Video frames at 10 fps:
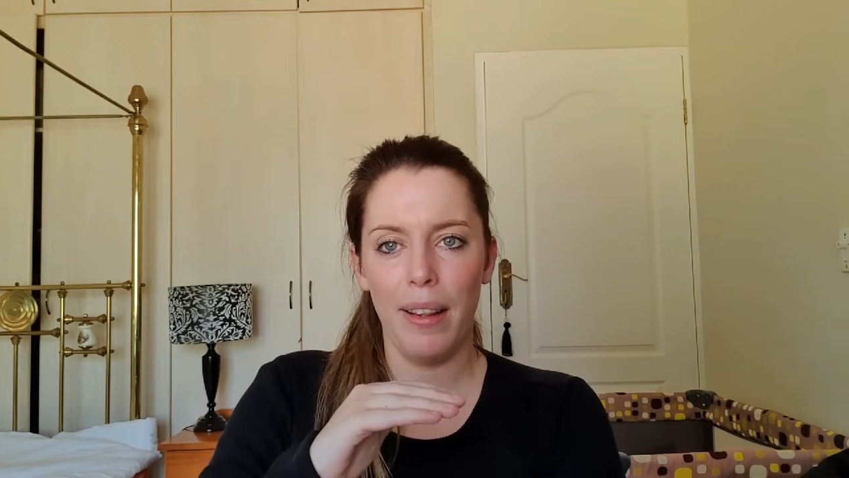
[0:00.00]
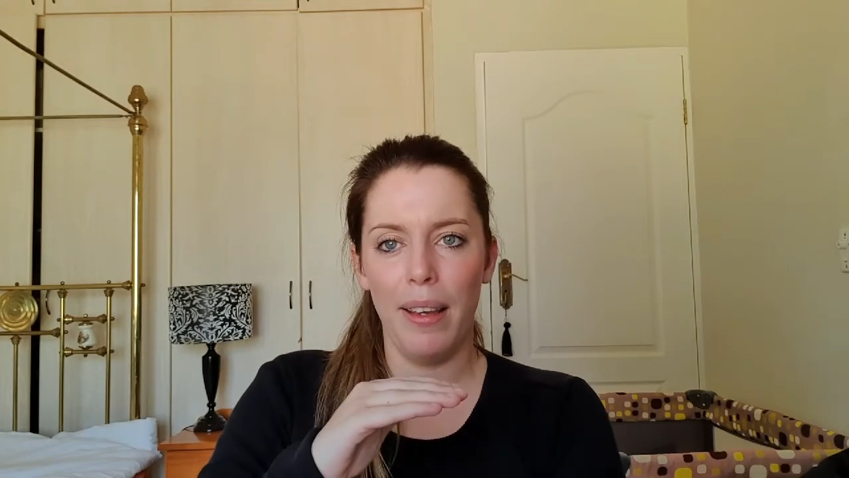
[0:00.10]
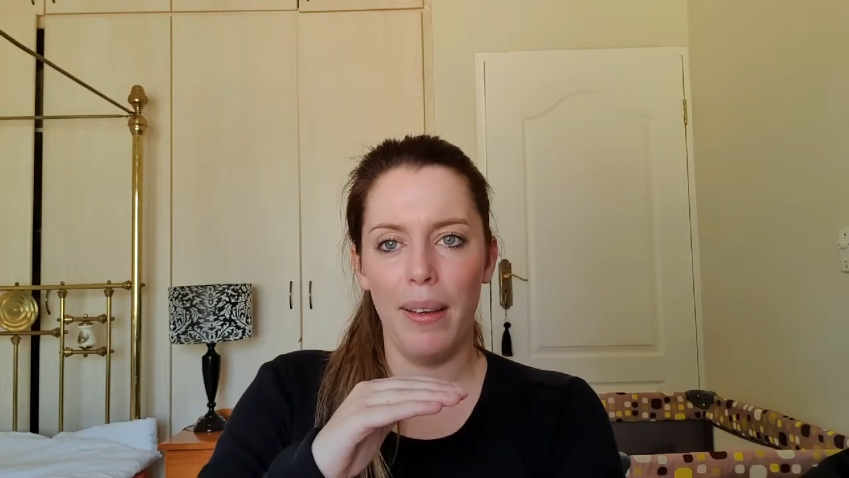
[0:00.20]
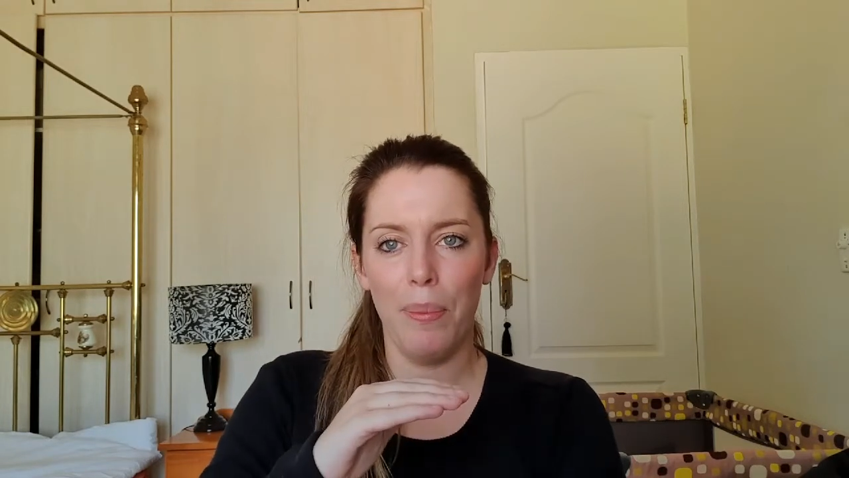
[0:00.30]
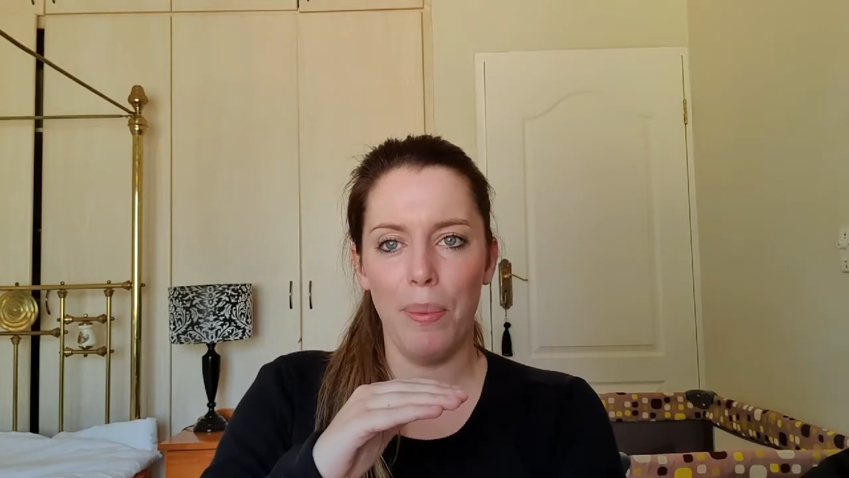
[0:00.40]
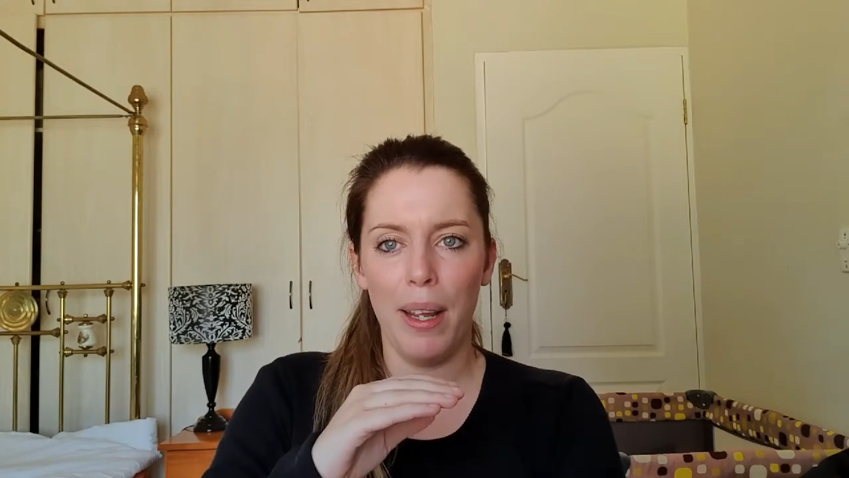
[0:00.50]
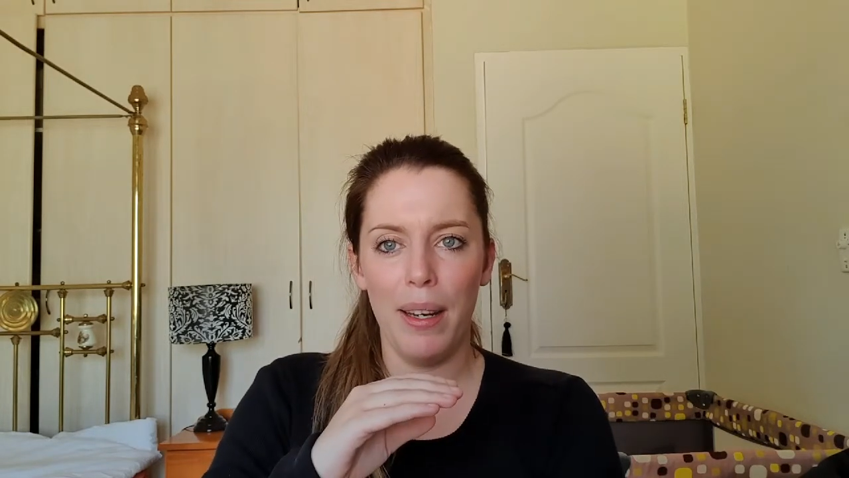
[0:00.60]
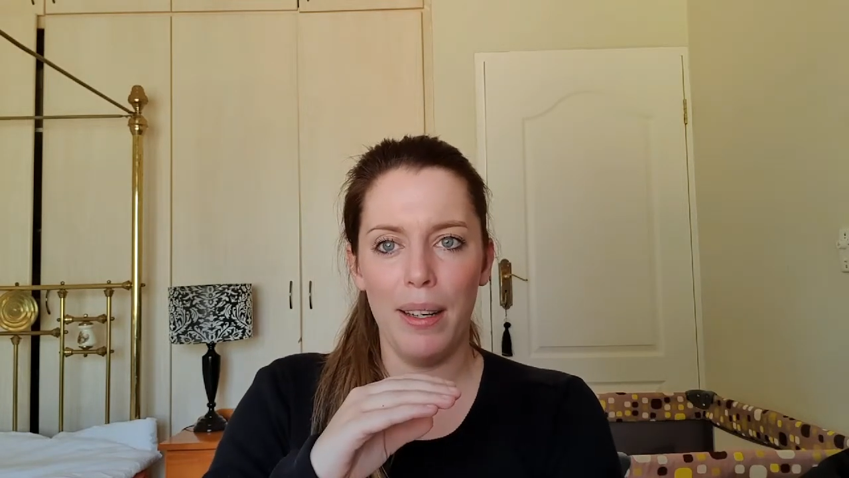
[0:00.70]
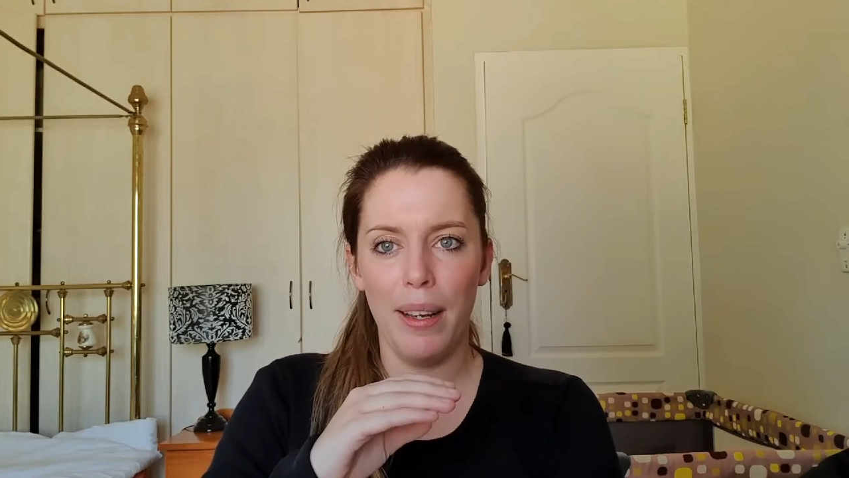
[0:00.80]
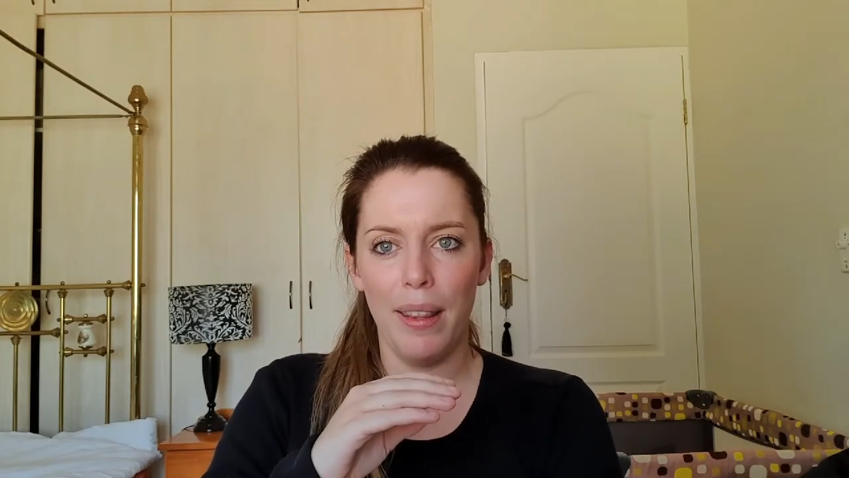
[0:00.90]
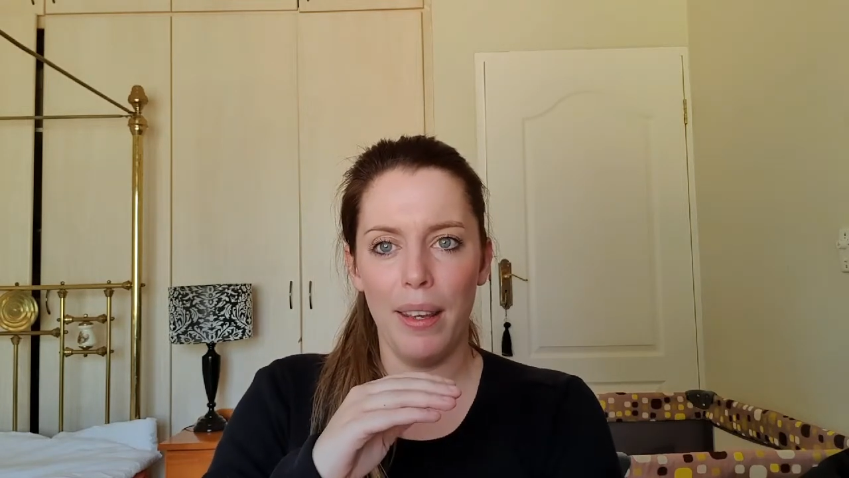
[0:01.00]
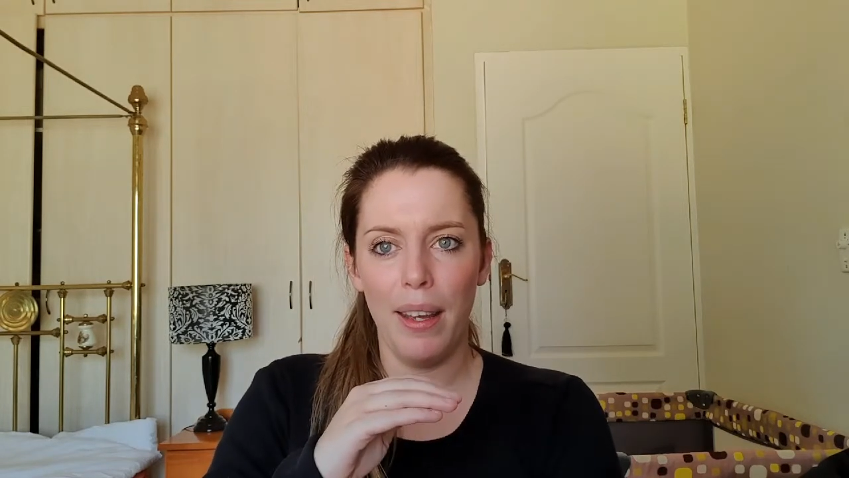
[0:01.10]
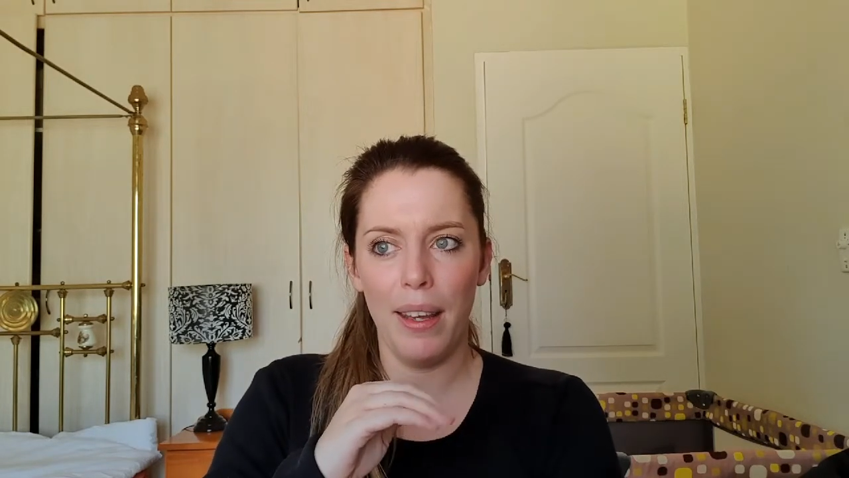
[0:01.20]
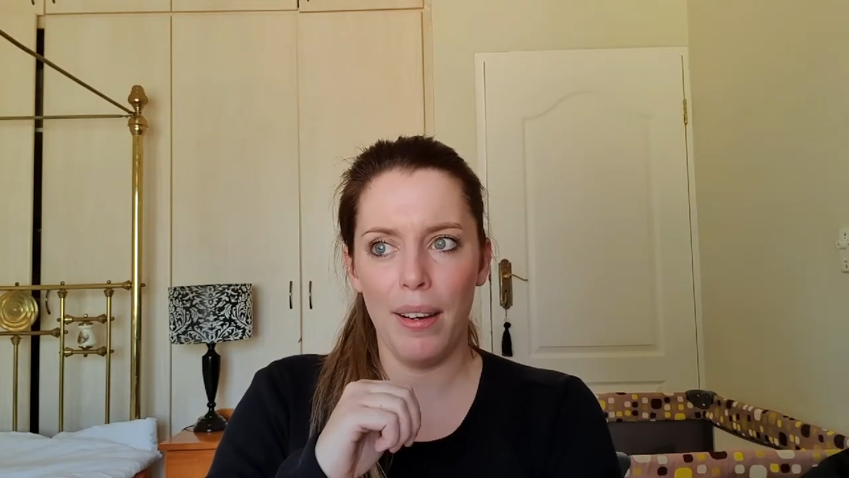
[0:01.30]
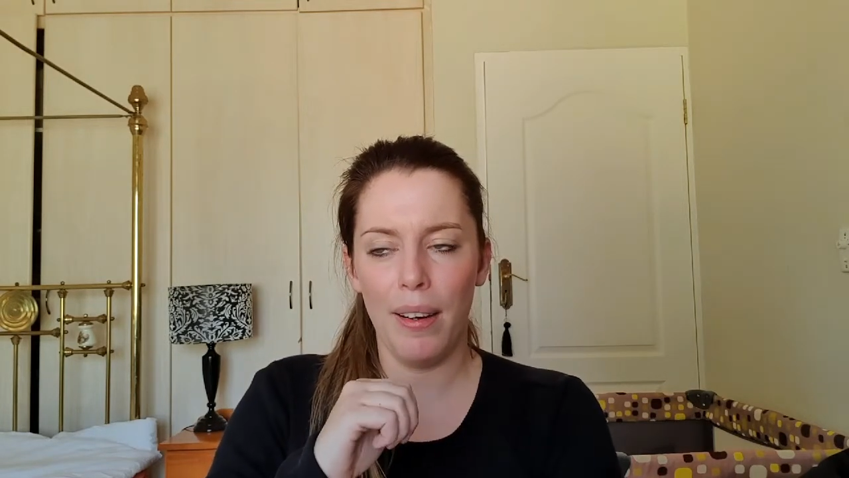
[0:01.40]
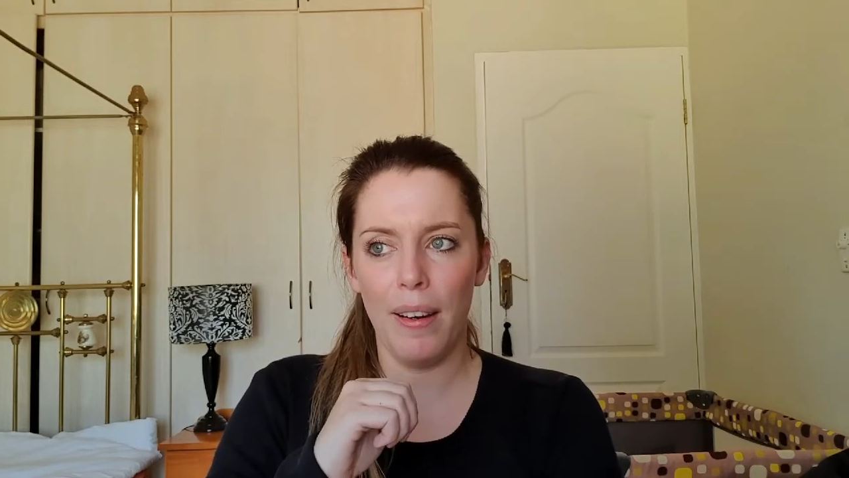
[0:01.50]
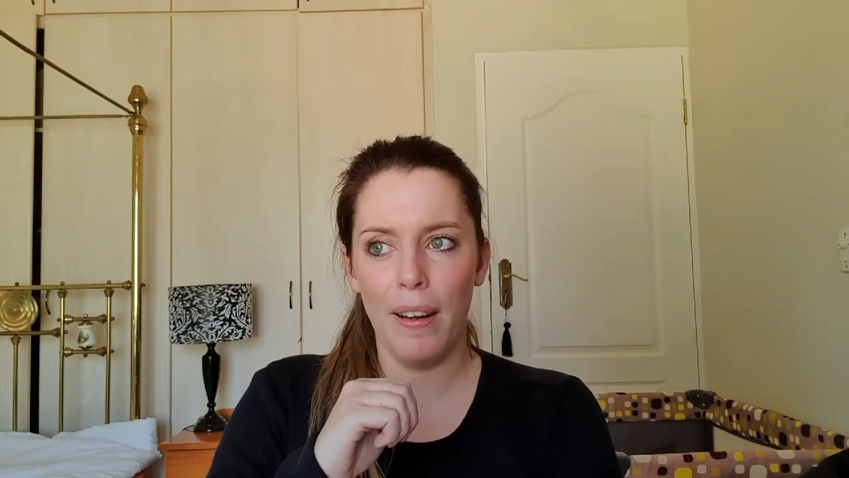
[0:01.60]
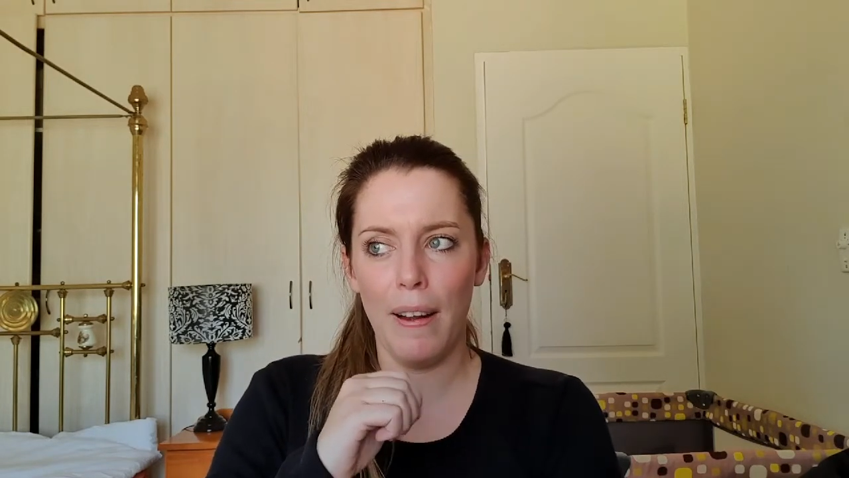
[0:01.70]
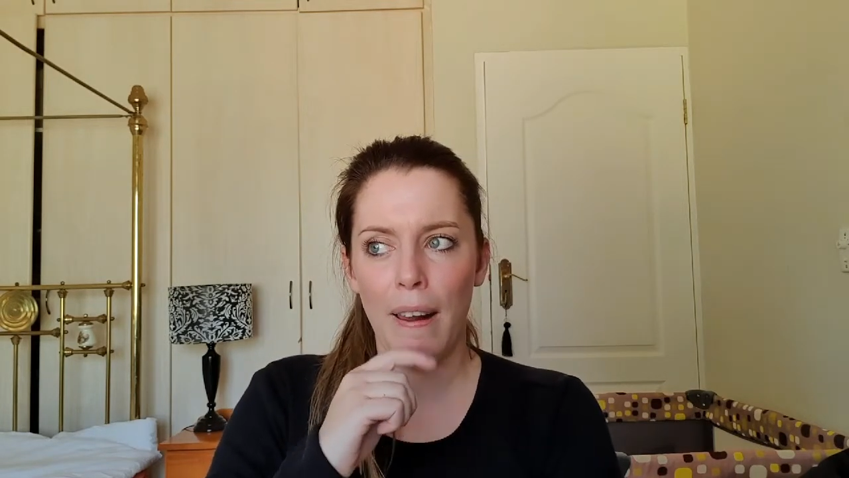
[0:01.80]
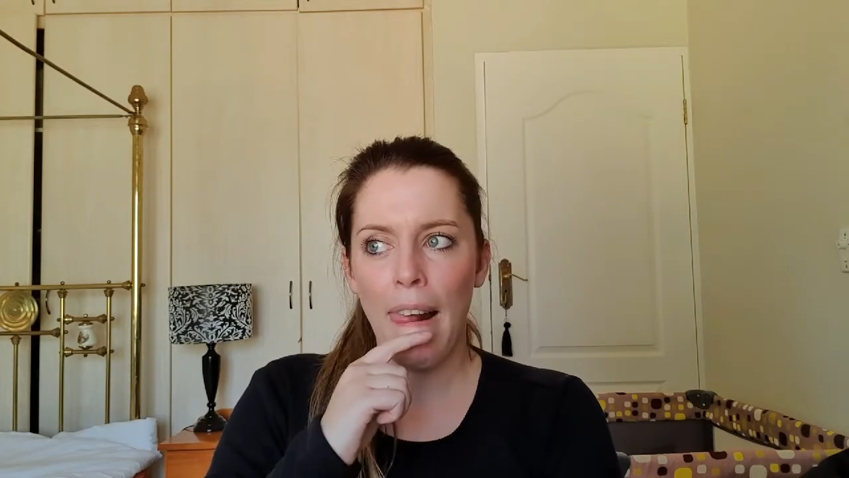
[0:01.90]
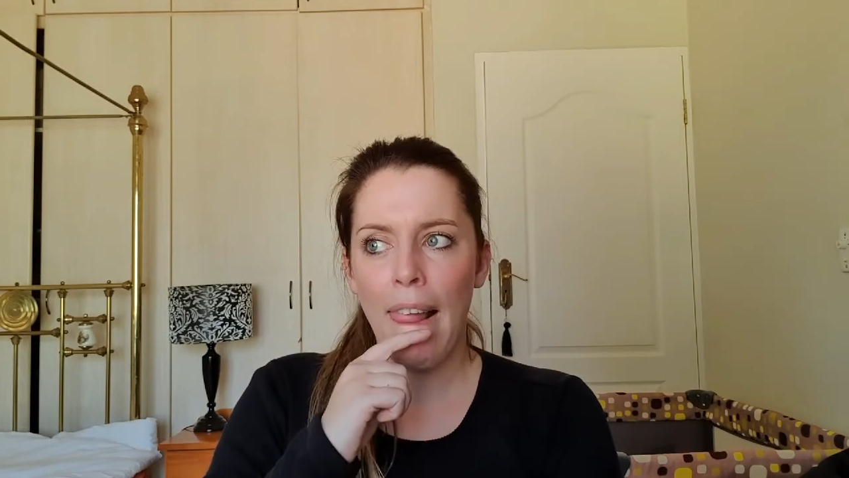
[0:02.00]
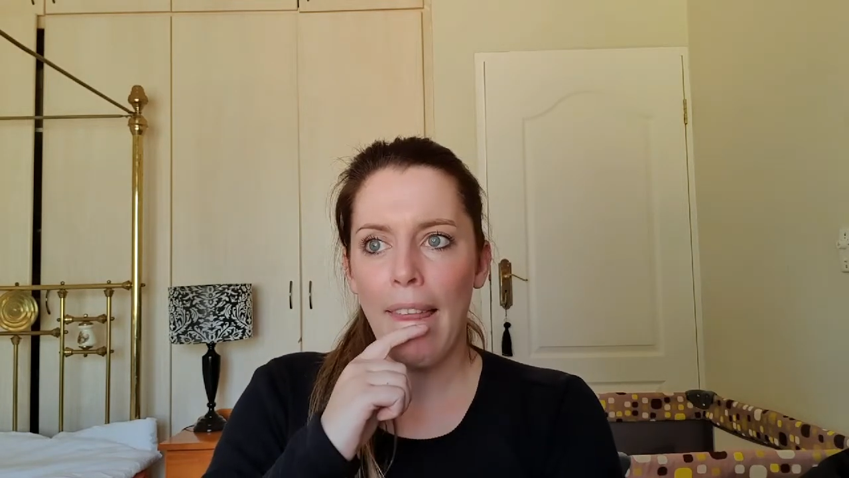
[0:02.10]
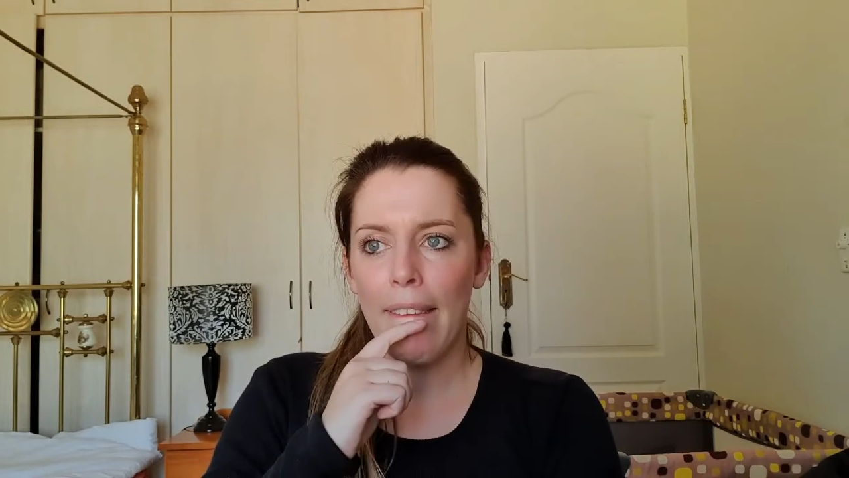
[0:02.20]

like when they are,